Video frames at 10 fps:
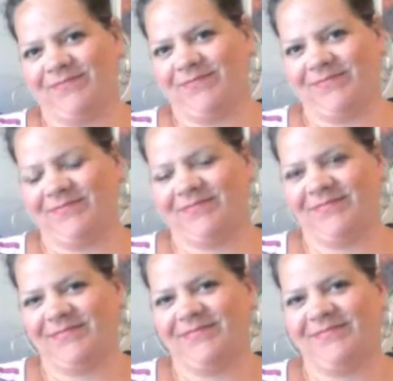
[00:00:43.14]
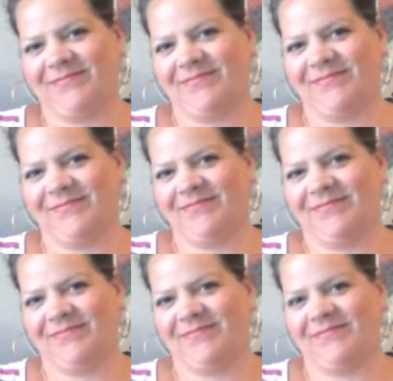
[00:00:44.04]

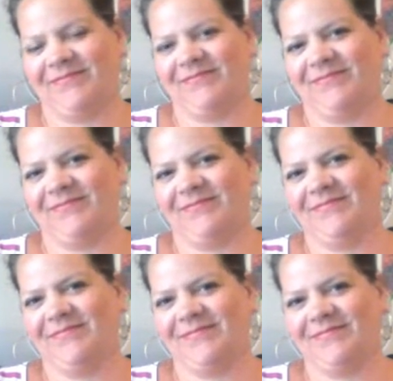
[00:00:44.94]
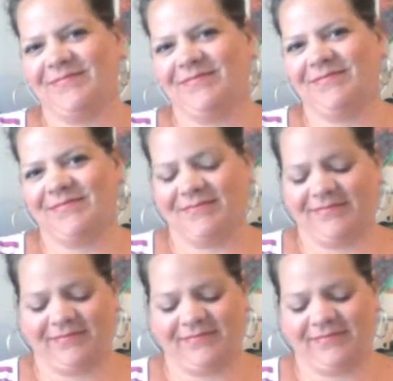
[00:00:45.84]

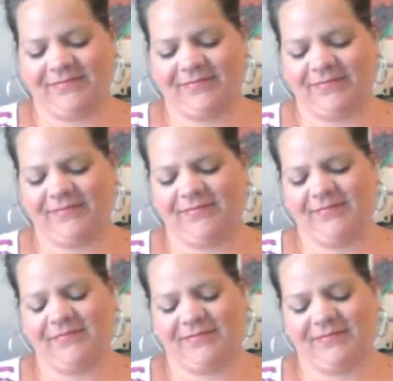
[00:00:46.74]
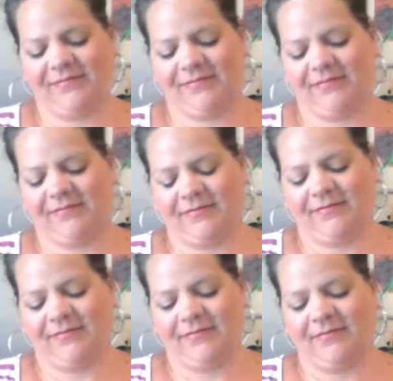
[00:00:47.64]

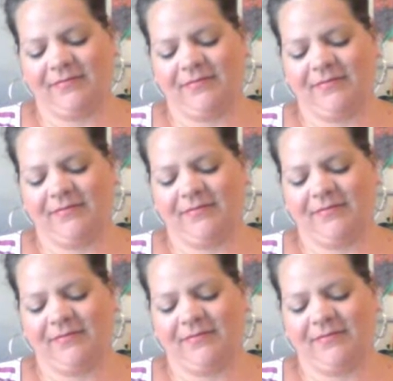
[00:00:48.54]
No one is speaking in this clip.